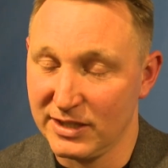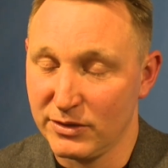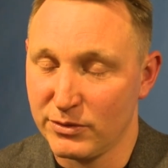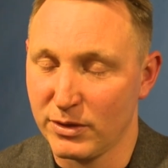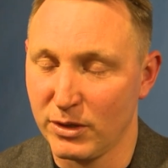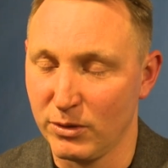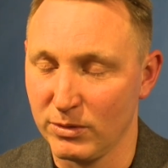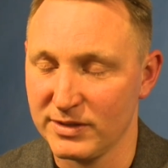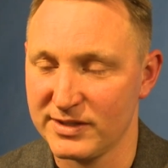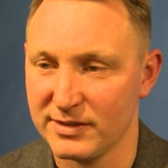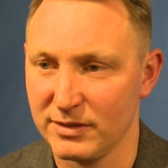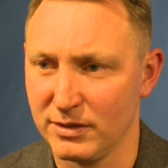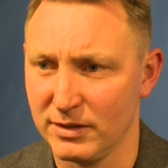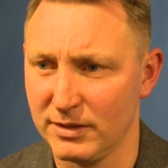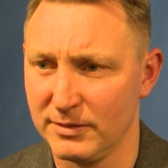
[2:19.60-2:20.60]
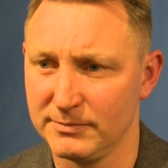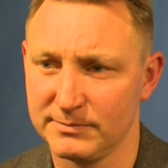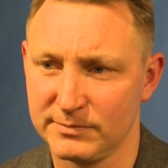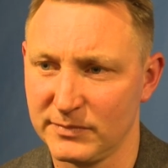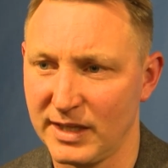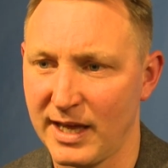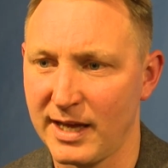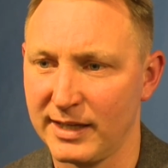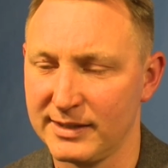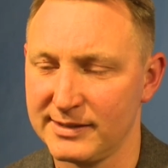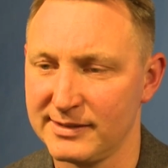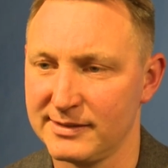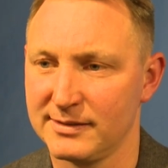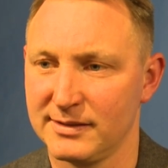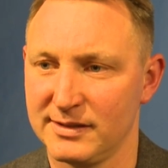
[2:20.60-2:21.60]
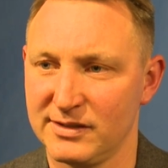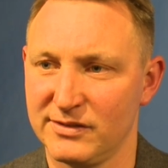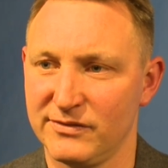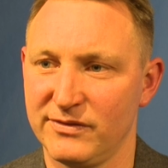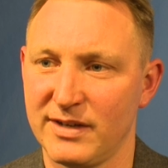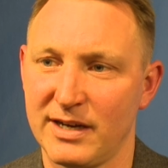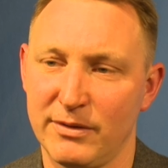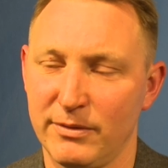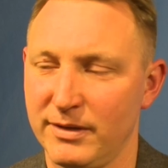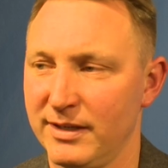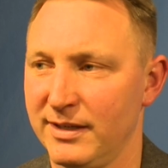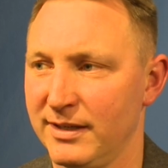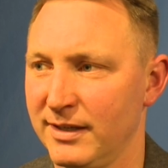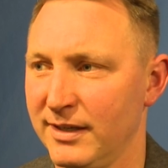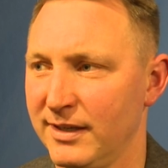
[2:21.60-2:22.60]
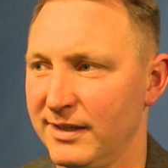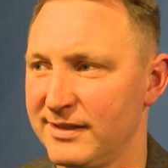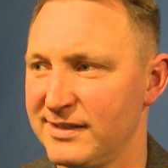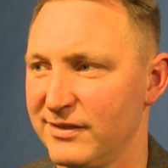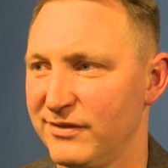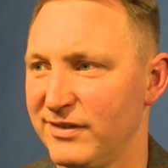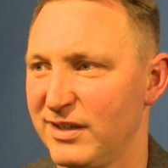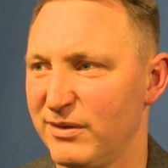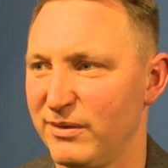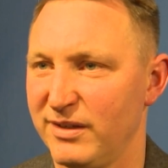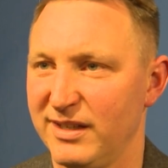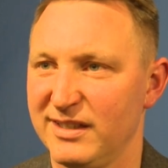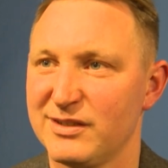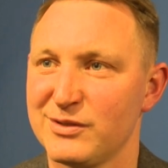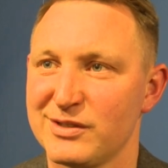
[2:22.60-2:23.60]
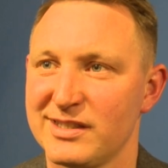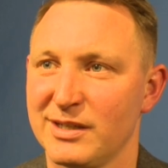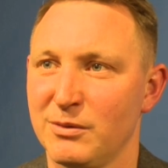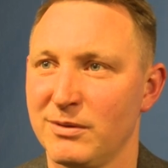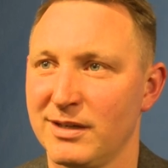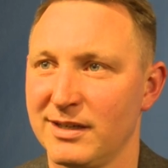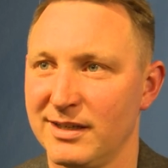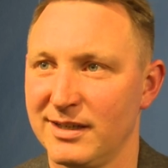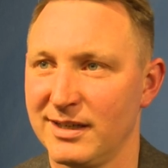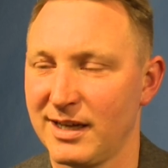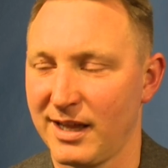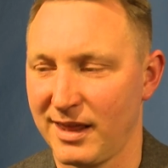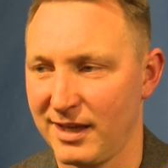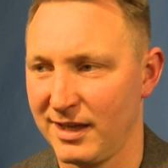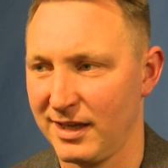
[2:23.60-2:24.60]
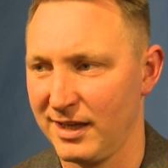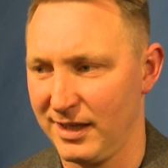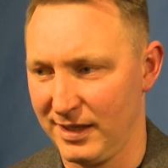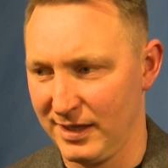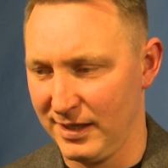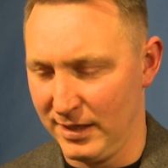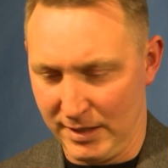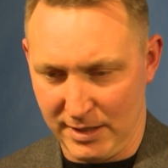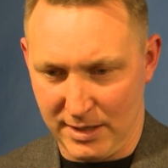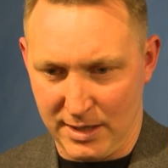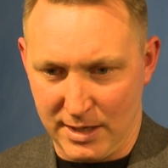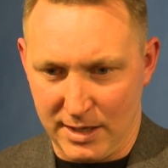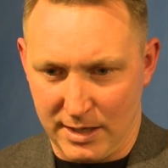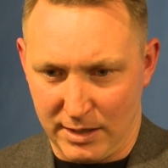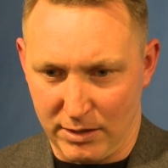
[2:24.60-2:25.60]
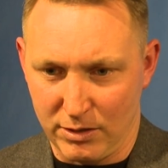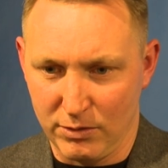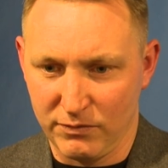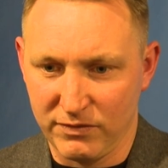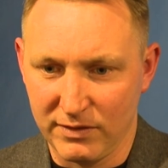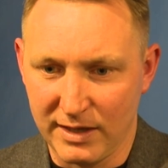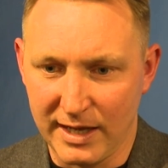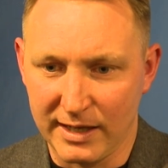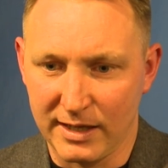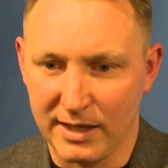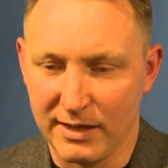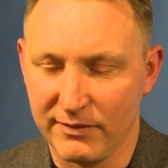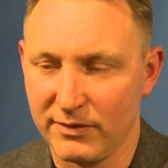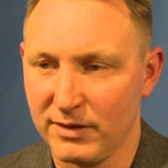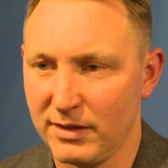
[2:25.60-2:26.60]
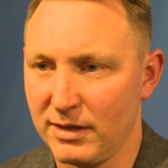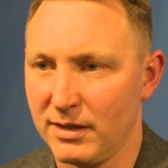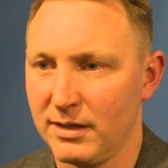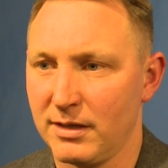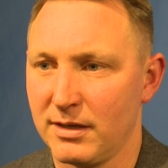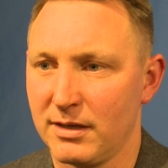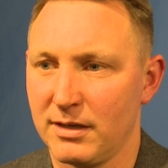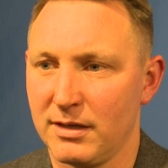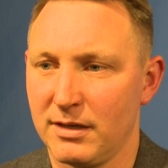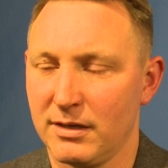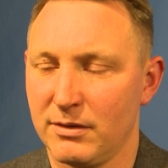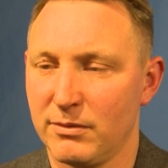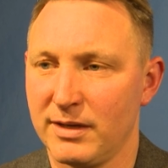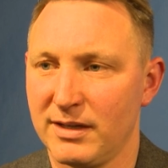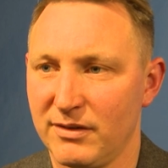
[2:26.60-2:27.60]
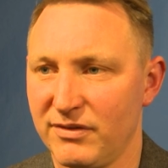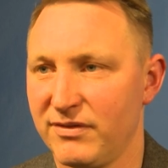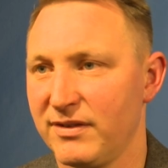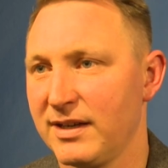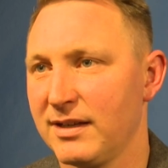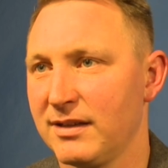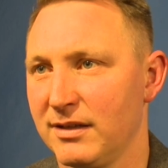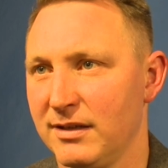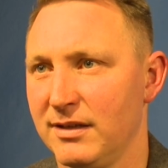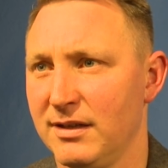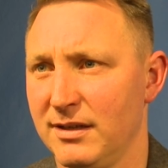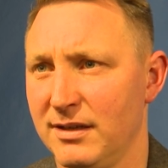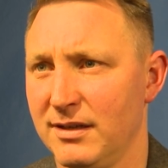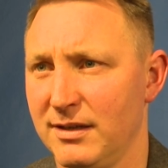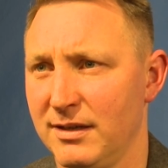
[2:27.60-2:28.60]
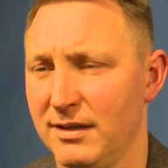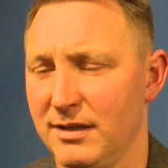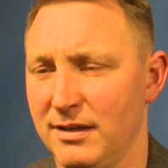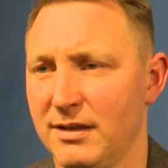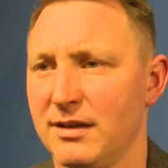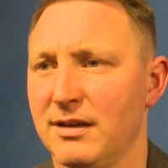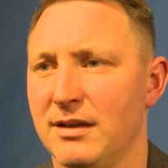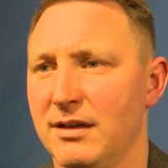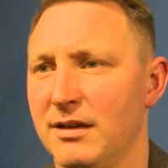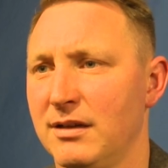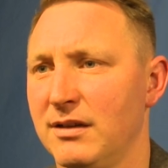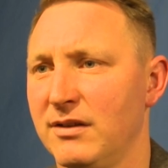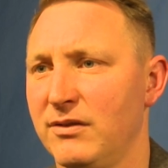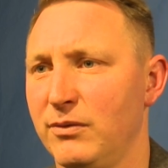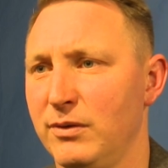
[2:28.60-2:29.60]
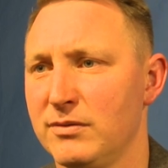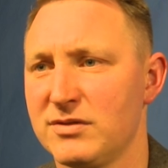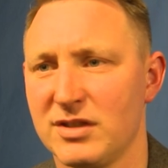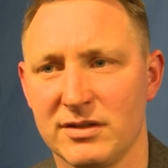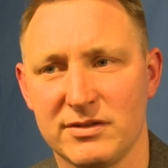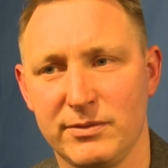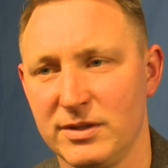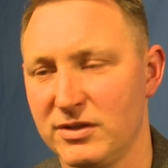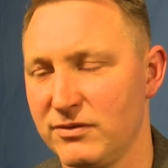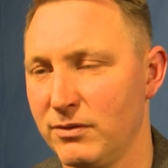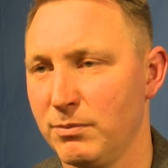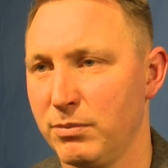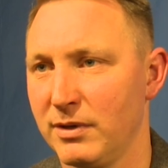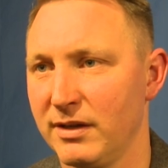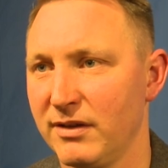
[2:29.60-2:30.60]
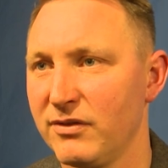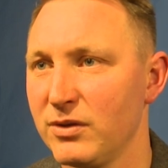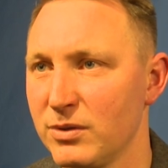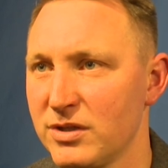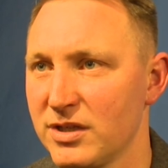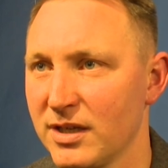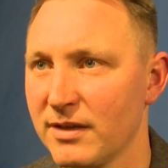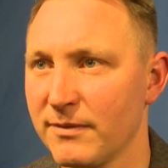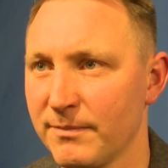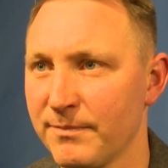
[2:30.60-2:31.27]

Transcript: role. So yeah, it's a very interesting one, and I think hopefully I can have a great effect in the Swedish football in the future.